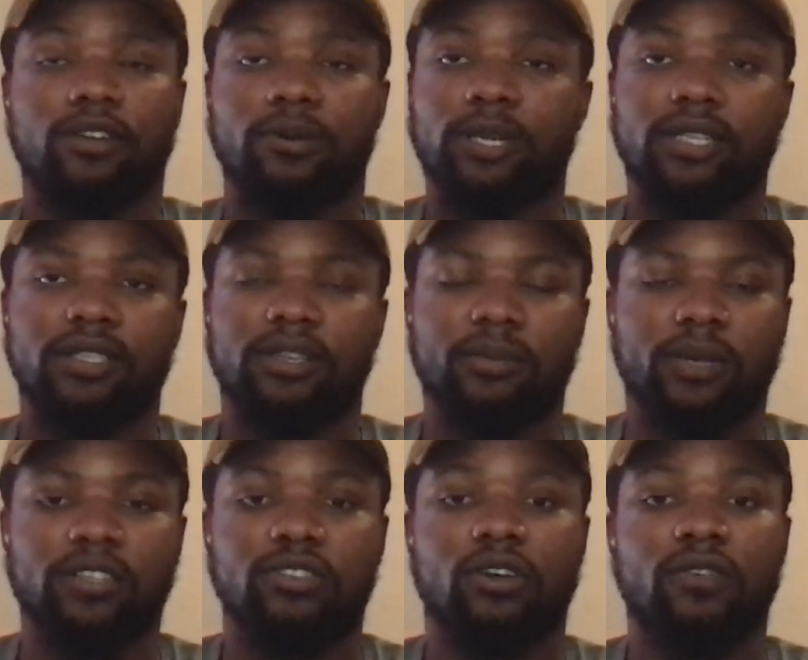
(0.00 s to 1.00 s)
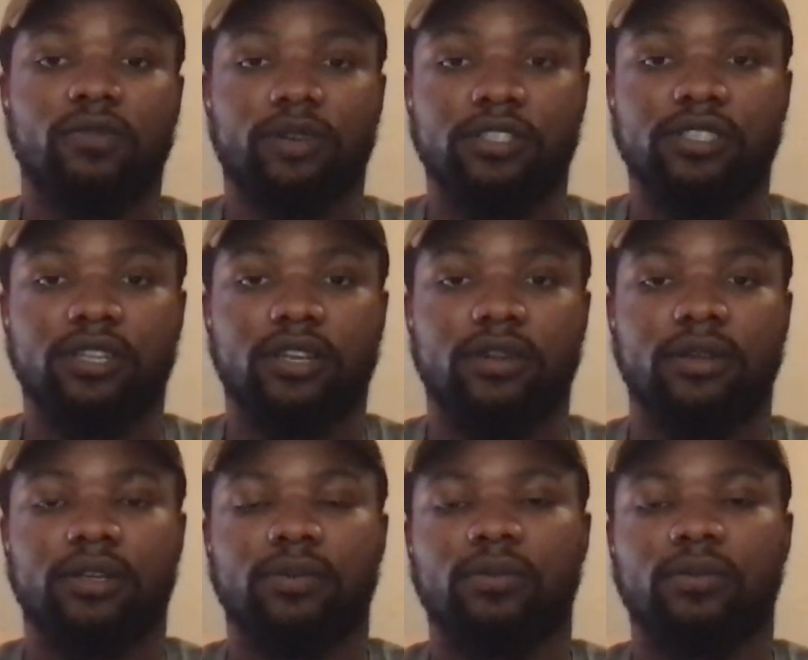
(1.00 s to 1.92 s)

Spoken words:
know anything about software engineering